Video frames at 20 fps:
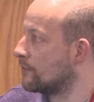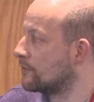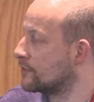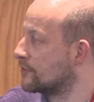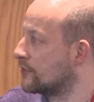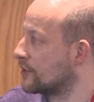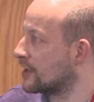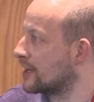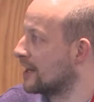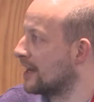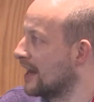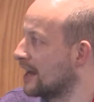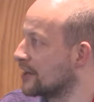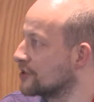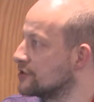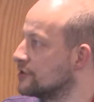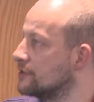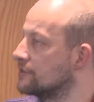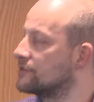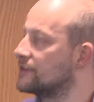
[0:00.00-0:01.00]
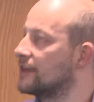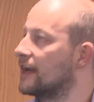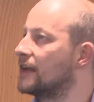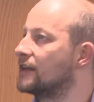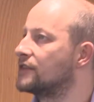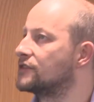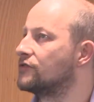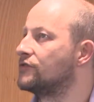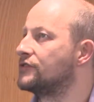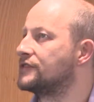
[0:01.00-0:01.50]
The collection of
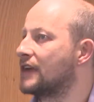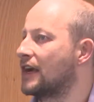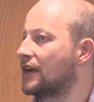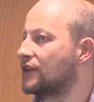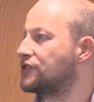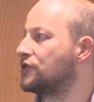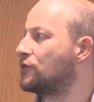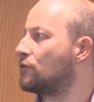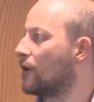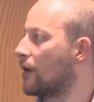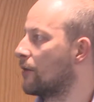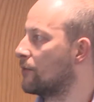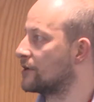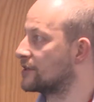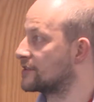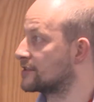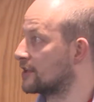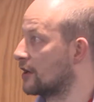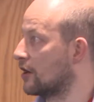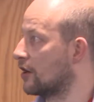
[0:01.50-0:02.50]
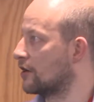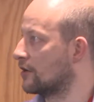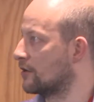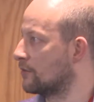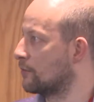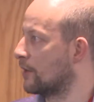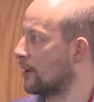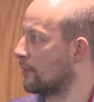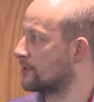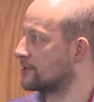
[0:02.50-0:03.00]
data is actually where we
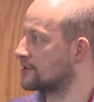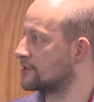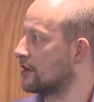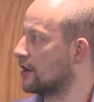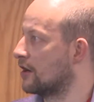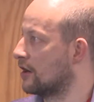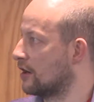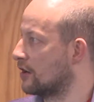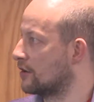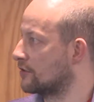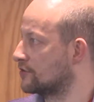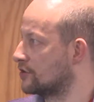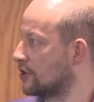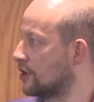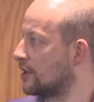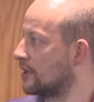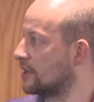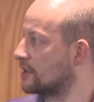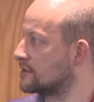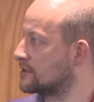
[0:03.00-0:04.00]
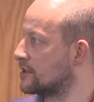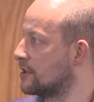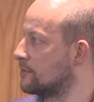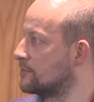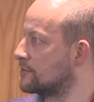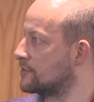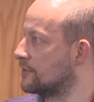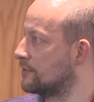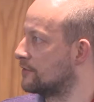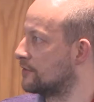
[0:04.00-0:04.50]
start our journey in
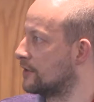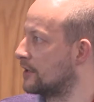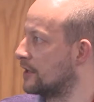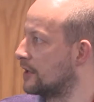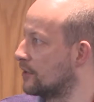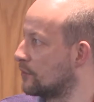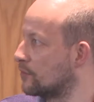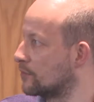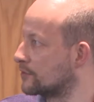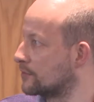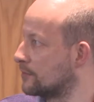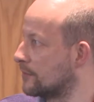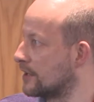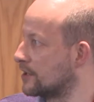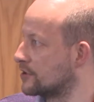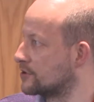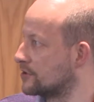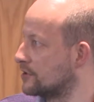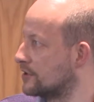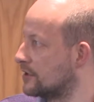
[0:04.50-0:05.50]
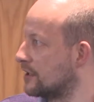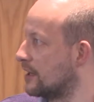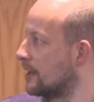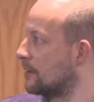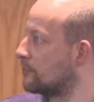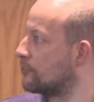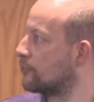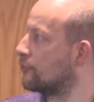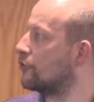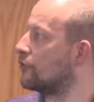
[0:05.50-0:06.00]
terms of the automation and
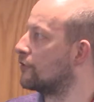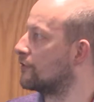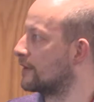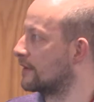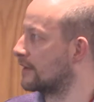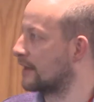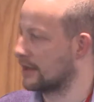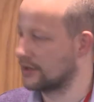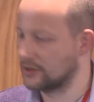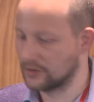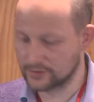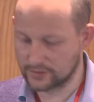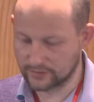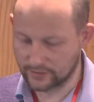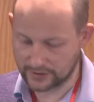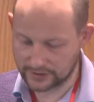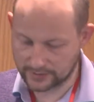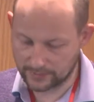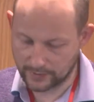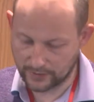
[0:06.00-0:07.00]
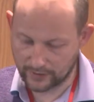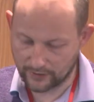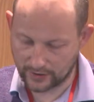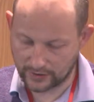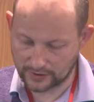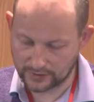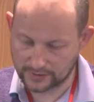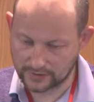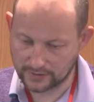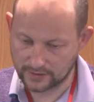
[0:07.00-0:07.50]
improving that user
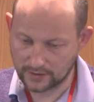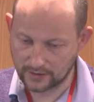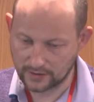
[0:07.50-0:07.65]
experience.